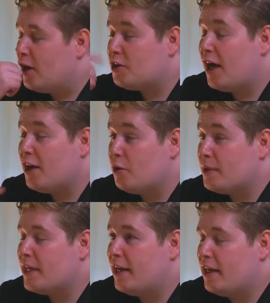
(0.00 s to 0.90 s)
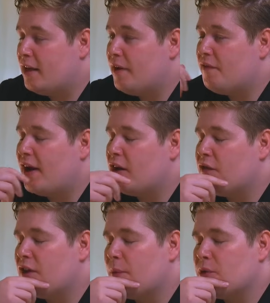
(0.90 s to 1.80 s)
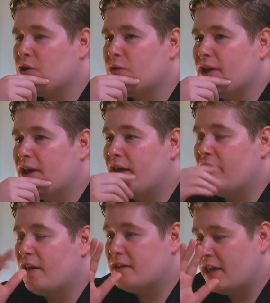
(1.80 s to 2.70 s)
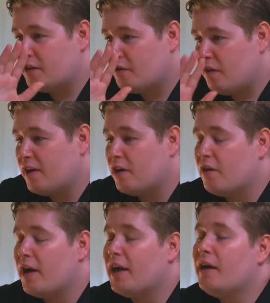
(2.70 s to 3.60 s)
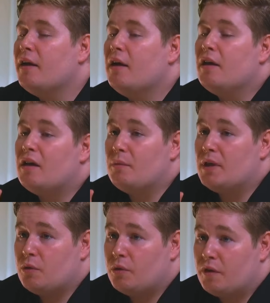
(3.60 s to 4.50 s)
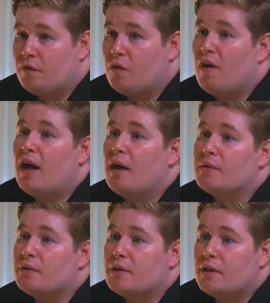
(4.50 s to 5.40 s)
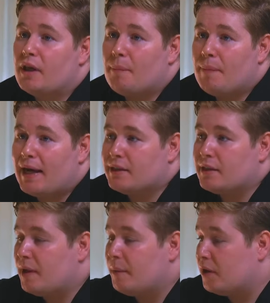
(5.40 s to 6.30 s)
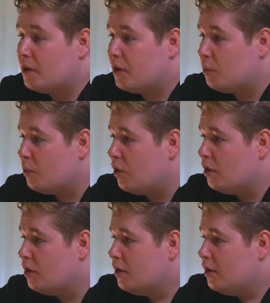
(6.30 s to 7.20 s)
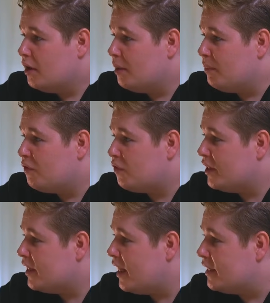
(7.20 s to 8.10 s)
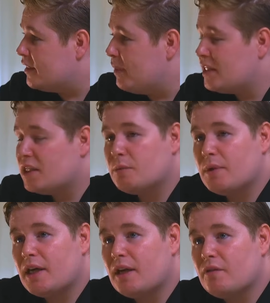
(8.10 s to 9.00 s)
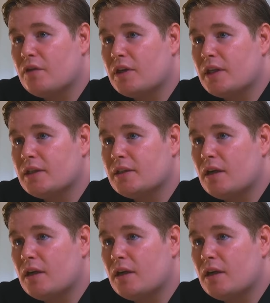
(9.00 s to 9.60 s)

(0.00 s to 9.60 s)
because I normally say, thank you for the opportunity. It sounds very great. Give me 24 hours and come back to me. But you know what? Give me 3 days. Message me again in 3 days'